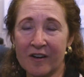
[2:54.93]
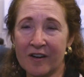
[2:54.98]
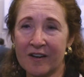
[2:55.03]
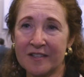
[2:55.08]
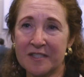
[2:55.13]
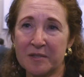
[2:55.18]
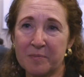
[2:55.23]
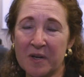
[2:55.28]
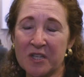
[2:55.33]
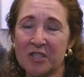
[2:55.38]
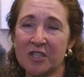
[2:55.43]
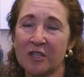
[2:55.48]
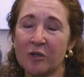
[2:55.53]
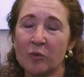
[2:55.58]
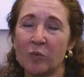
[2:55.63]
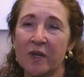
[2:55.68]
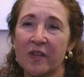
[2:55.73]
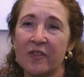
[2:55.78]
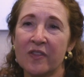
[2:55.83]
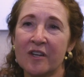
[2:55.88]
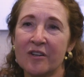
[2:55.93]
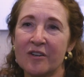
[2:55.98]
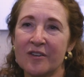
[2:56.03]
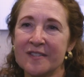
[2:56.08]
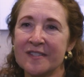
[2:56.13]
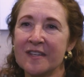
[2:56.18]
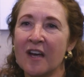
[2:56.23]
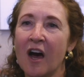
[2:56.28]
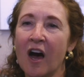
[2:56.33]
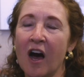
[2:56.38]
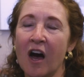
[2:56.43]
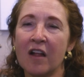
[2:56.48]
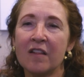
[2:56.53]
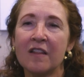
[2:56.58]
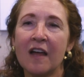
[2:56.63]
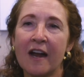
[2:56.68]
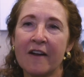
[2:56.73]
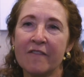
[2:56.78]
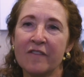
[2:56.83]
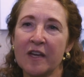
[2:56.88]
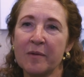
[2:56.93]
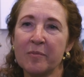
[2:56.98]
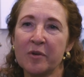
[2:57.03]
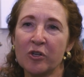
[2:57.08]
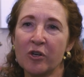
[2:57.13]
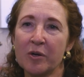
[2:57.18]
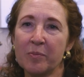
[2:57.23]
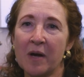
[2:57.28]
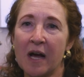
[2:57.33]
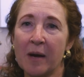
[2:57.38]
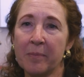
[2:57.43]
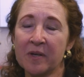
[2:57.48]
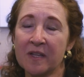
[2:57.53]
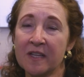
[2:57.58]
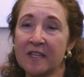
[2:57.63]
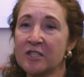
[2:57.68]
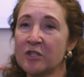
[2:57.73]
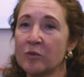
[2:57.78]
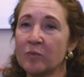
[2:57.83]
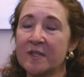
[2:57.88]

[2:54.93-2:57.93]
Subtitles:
especially when there's a lot of immigrant population.